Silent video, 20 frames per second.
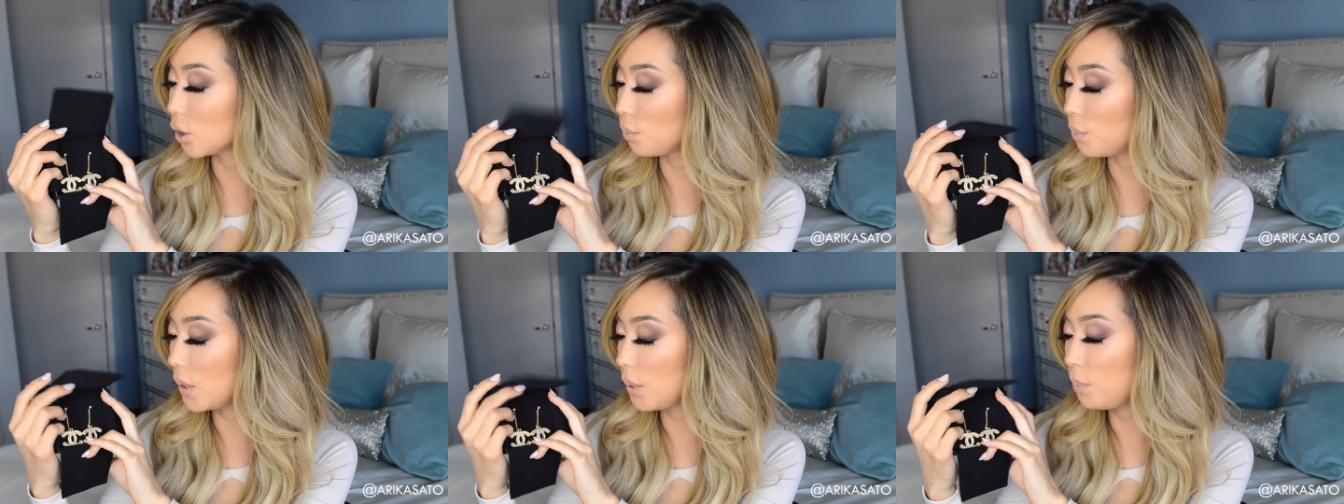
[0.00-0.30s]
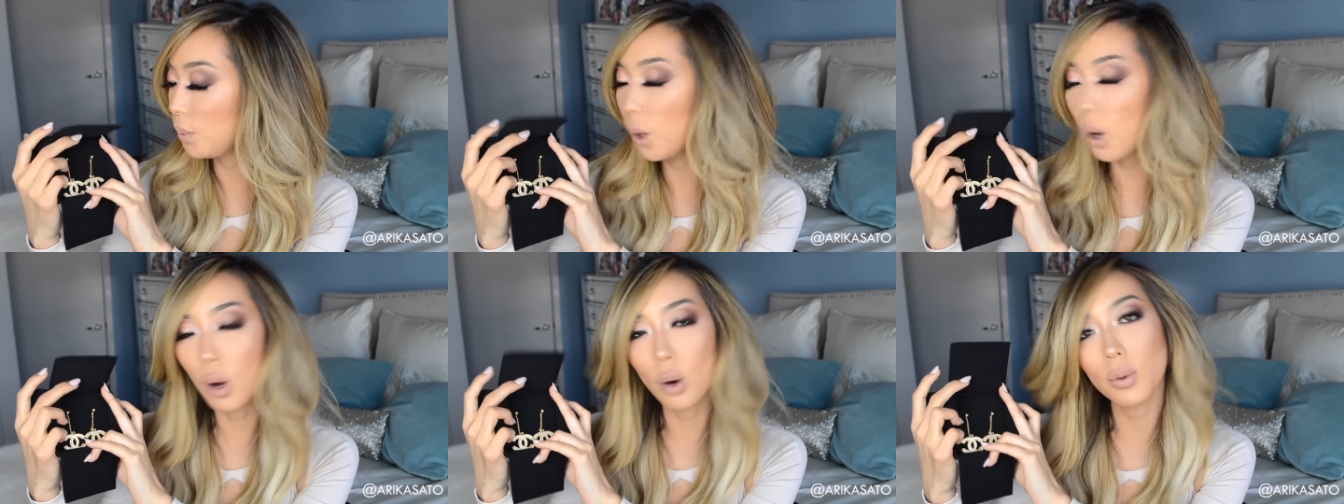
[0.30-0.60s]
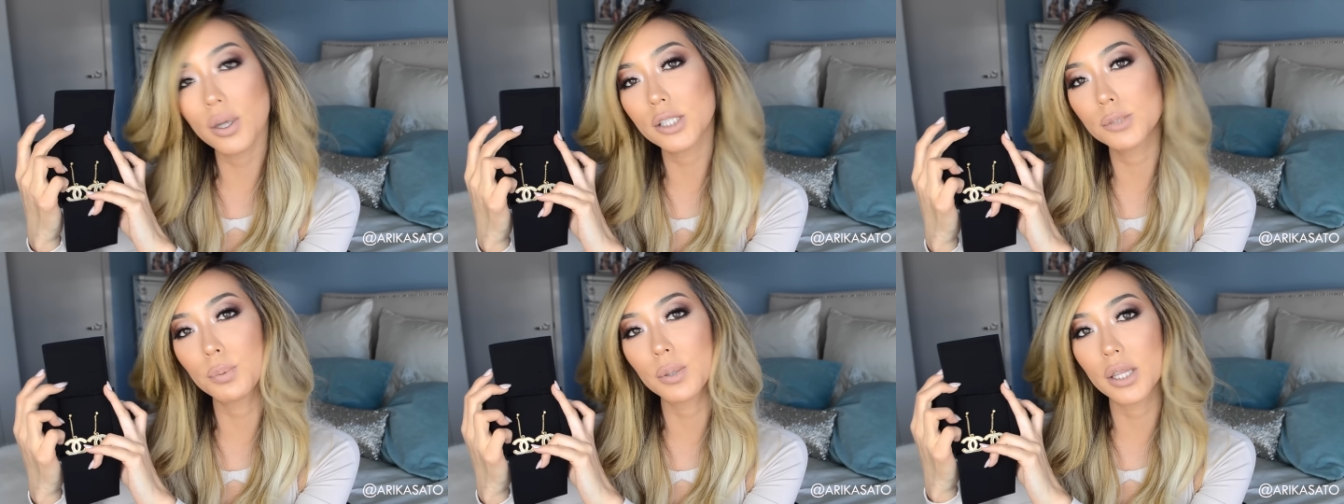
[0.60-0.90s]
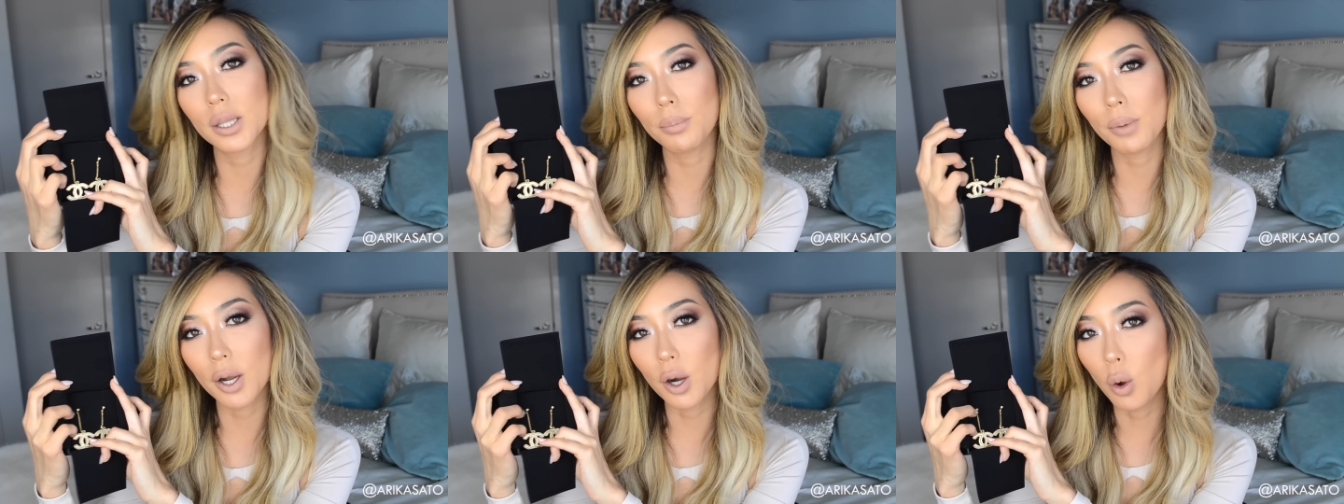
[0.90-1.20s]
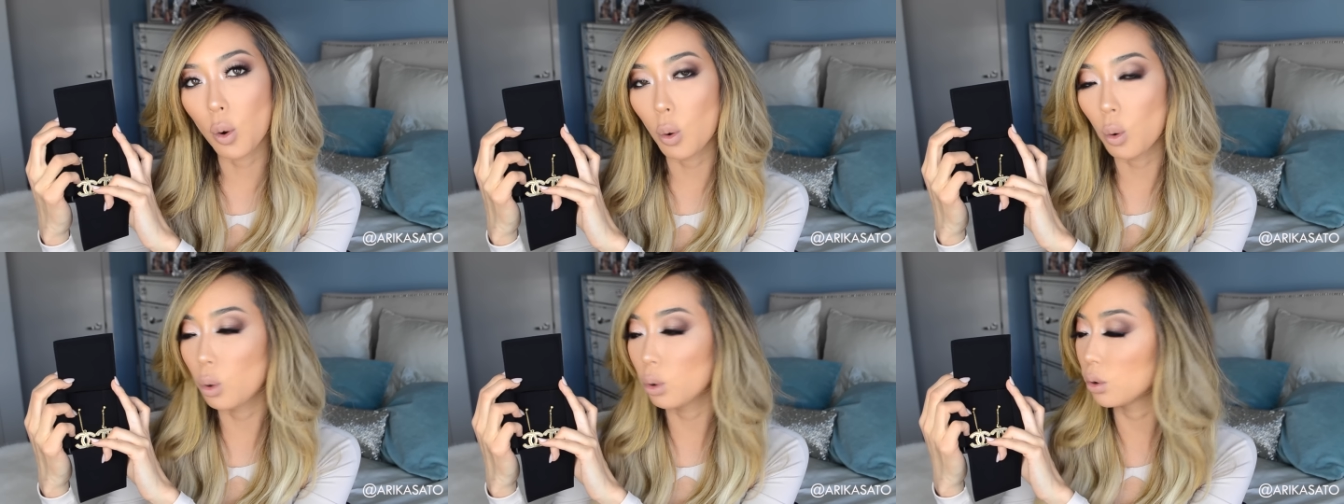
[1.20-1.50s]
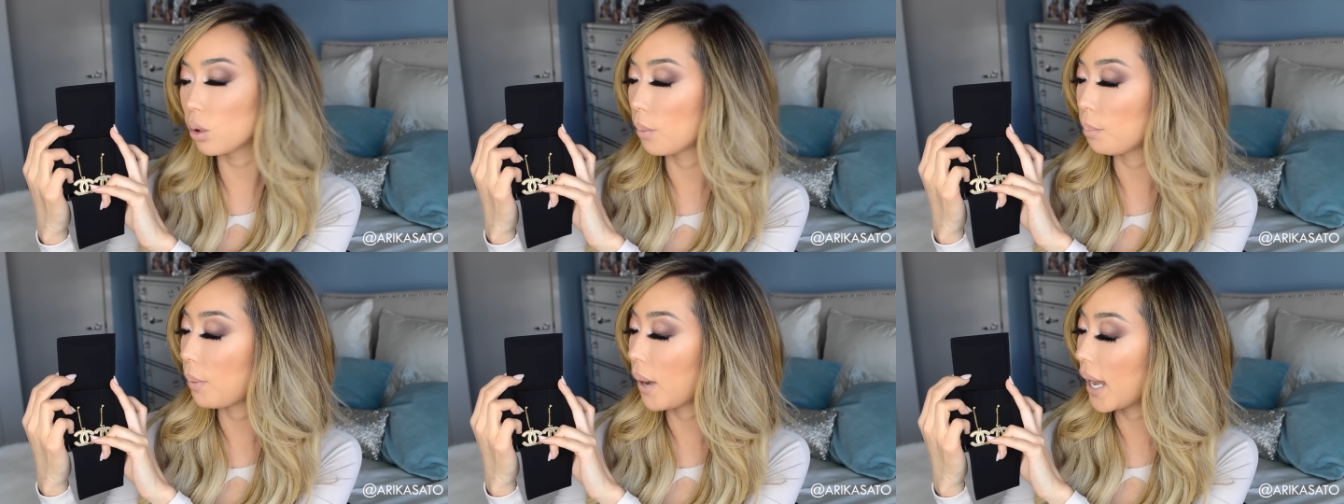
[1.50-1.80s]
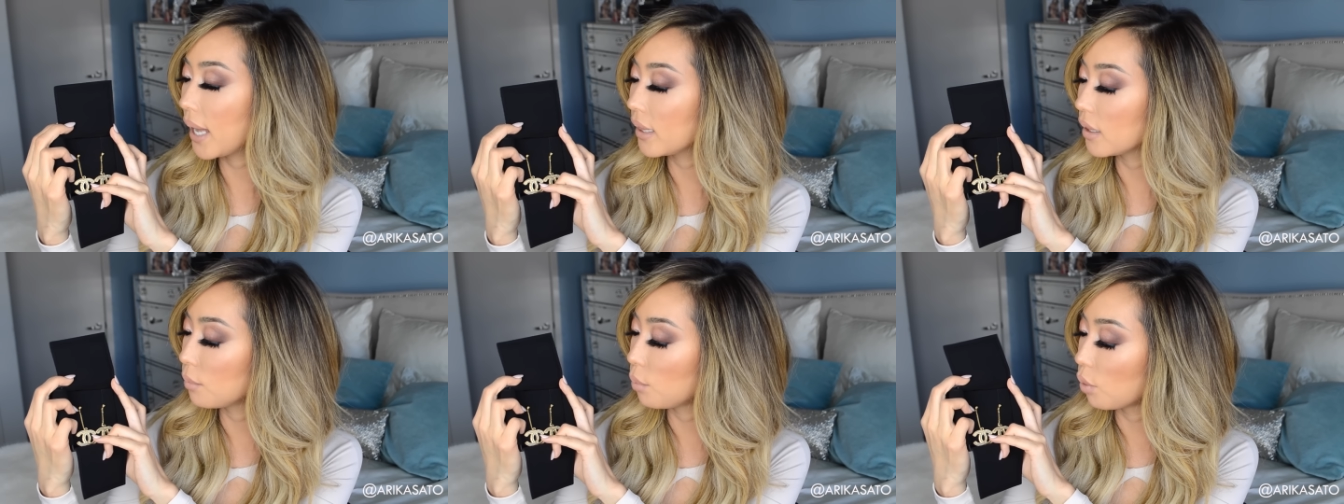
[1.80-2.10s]
So people always put them on hold or
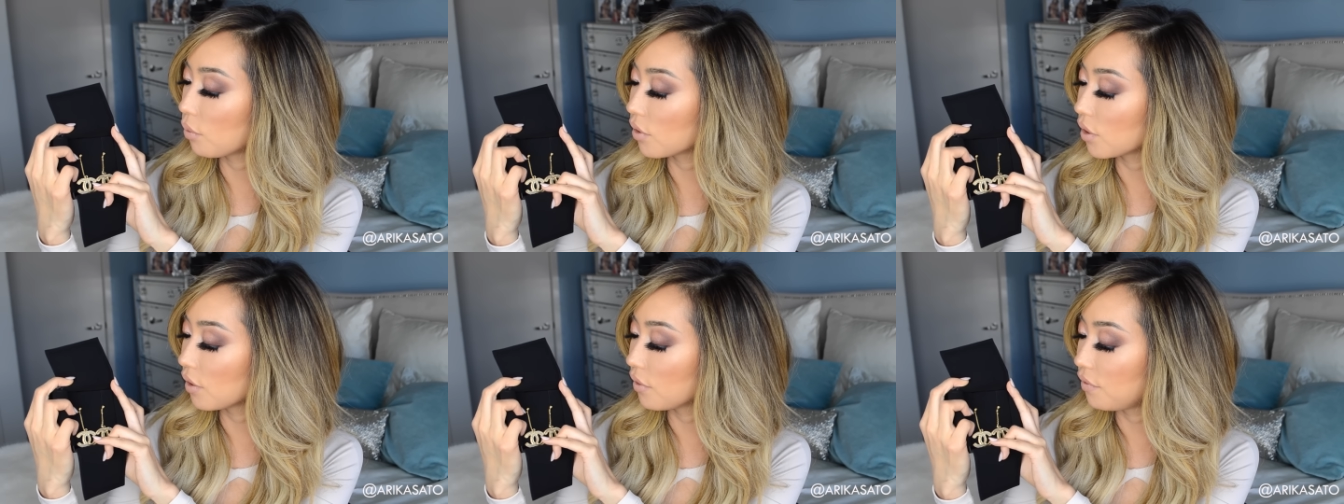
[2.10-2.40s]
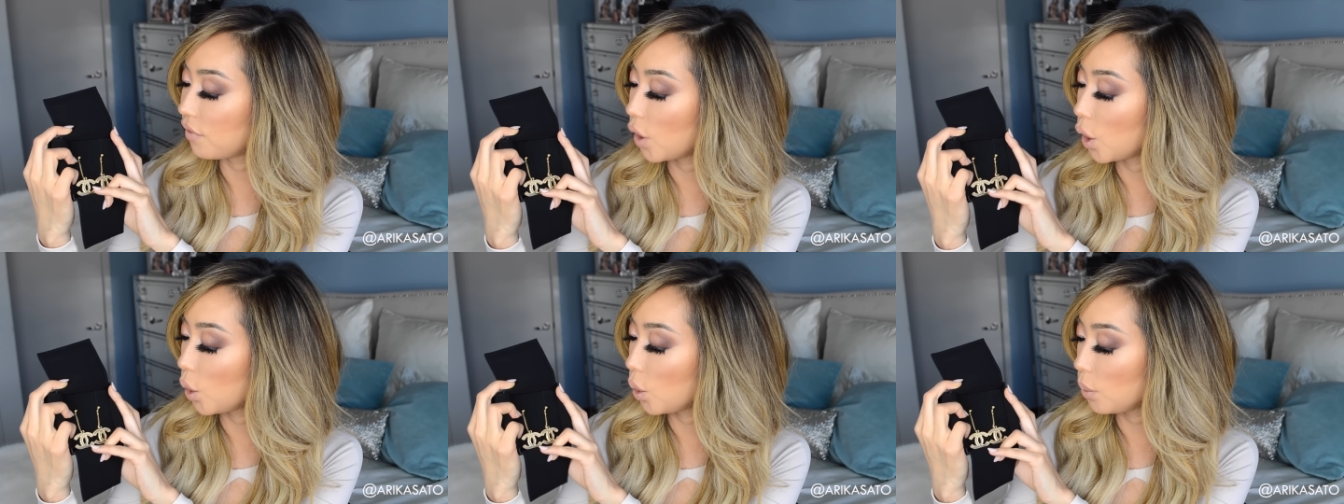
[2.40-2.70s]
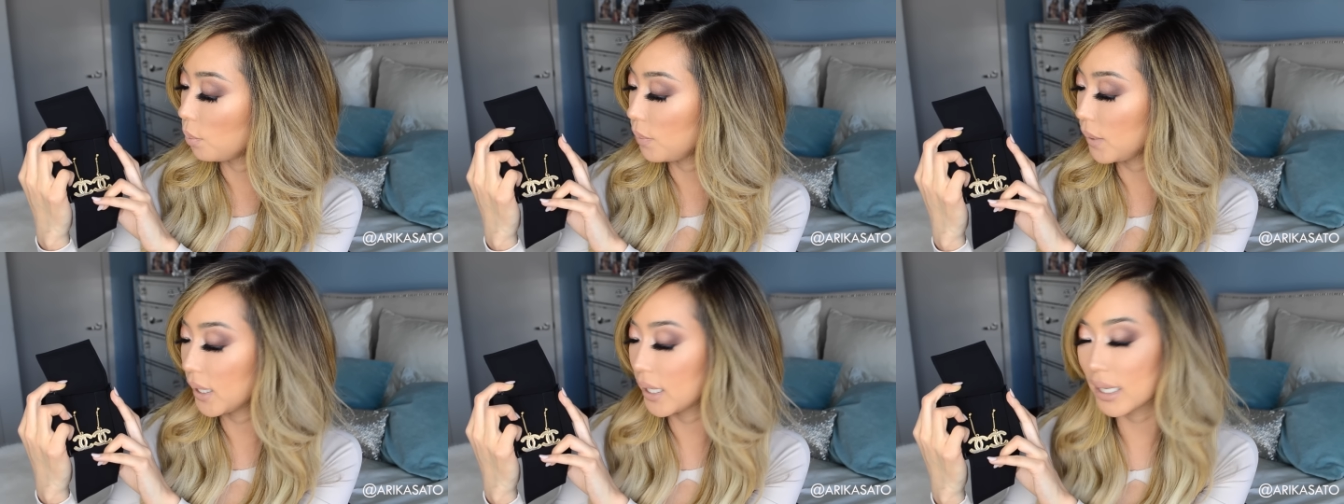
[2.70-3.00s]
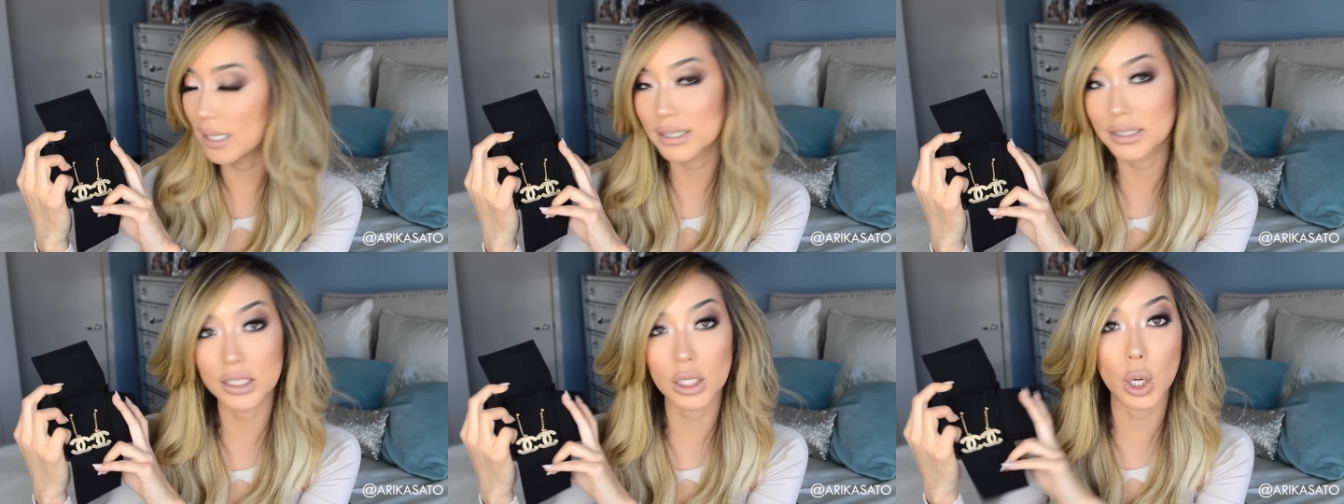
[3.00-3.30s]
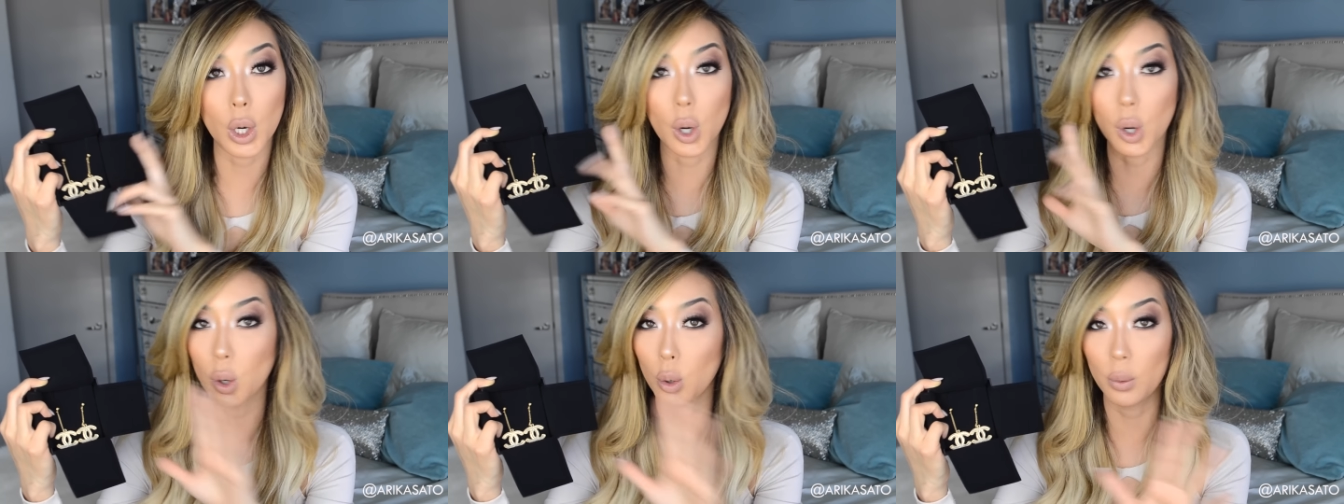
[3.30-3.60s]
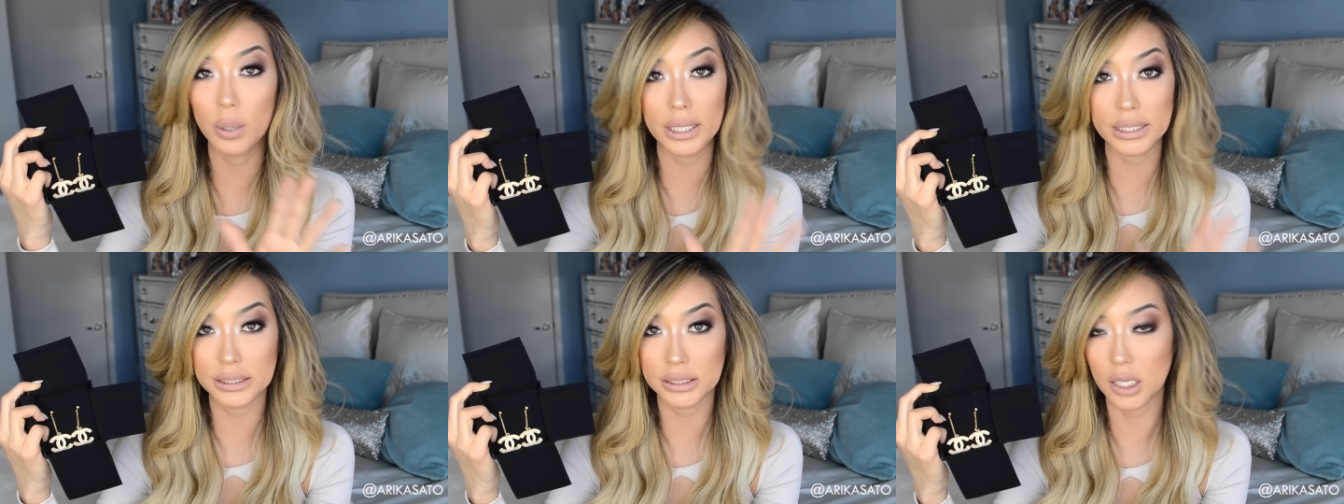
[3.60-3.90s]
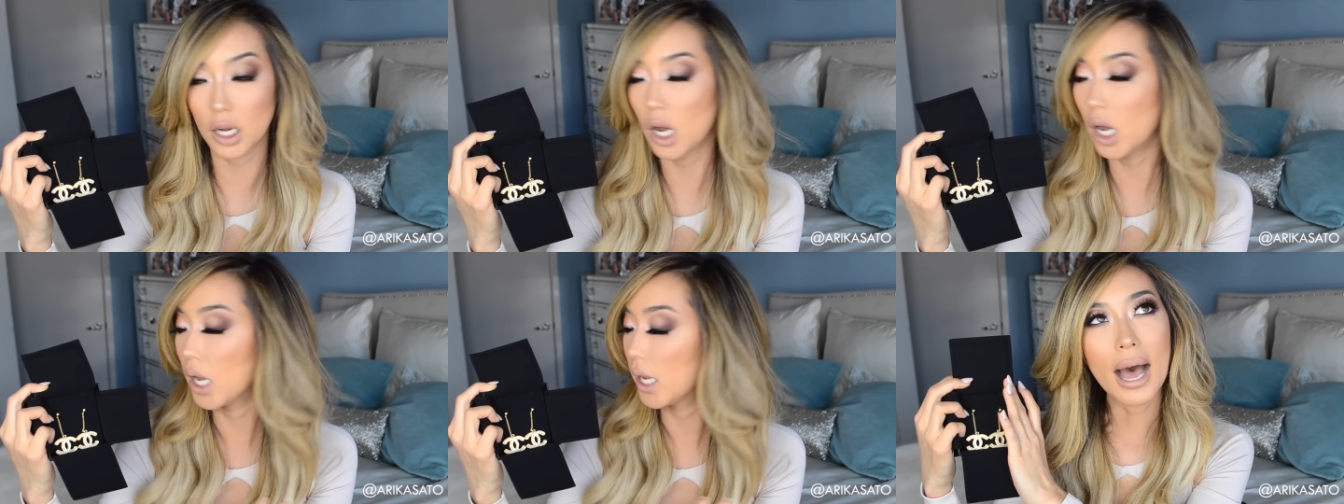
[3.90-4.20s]
buy them over the phone because they're always
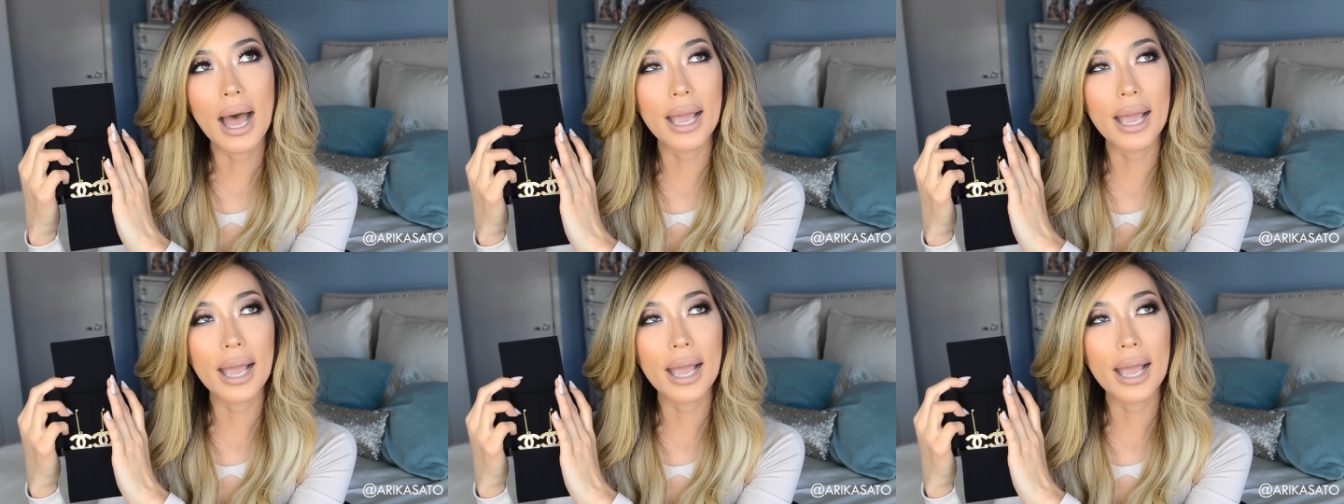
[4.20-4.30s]
gone.